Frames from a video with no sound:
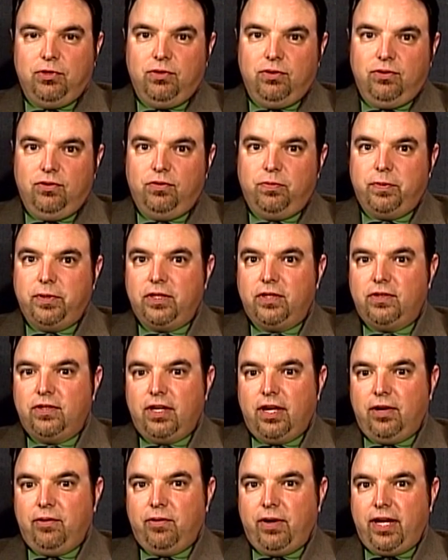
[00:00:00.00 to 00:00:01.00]
news, but
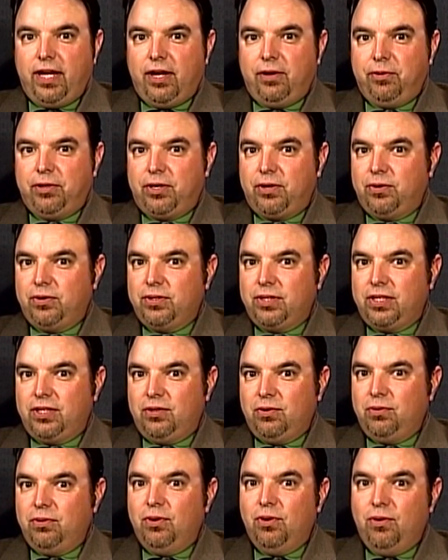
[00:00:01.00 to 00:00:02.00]
right now we currently
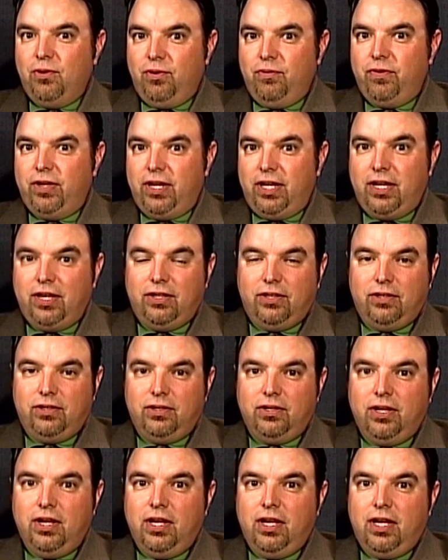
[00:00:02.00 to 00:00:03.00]
don't know of any
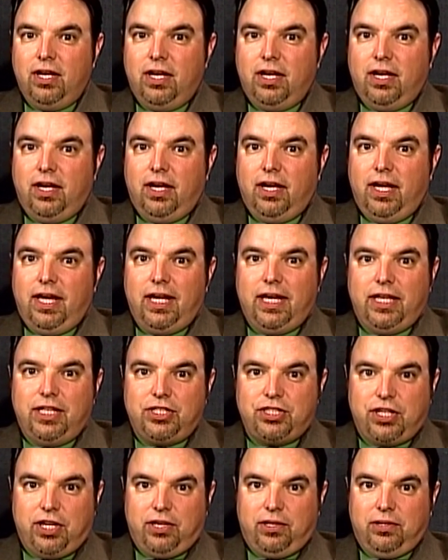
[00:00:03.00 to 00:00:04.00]
other
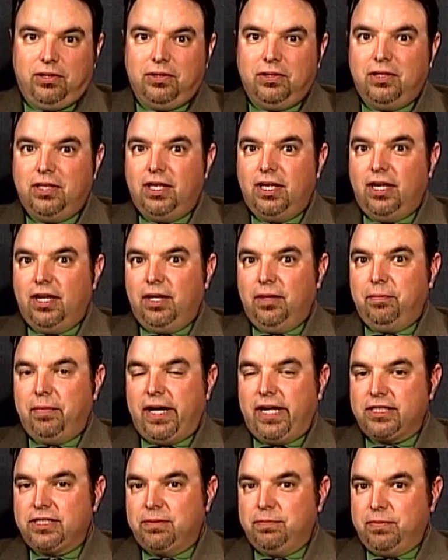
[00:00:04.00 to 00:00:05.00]
NHL
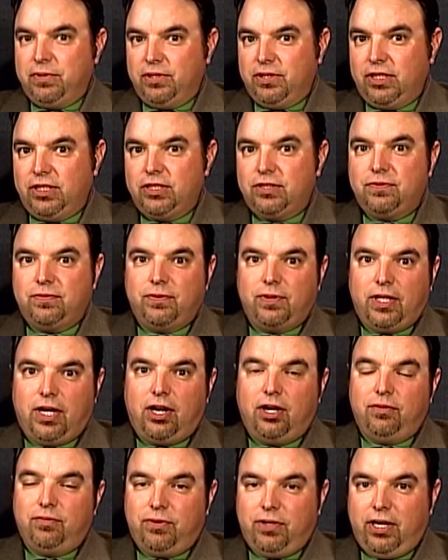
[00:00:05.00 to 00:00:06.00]
possibilities for the
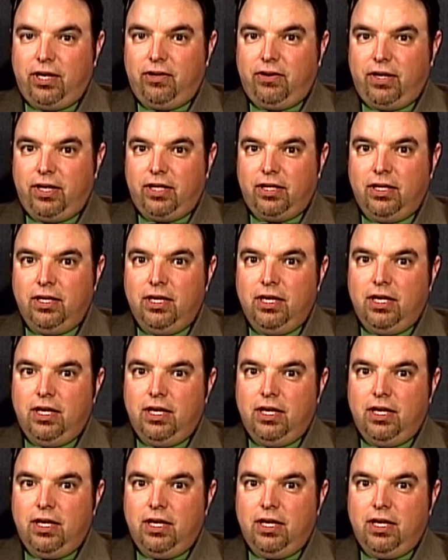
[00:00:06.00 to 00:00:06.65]
Hartford area,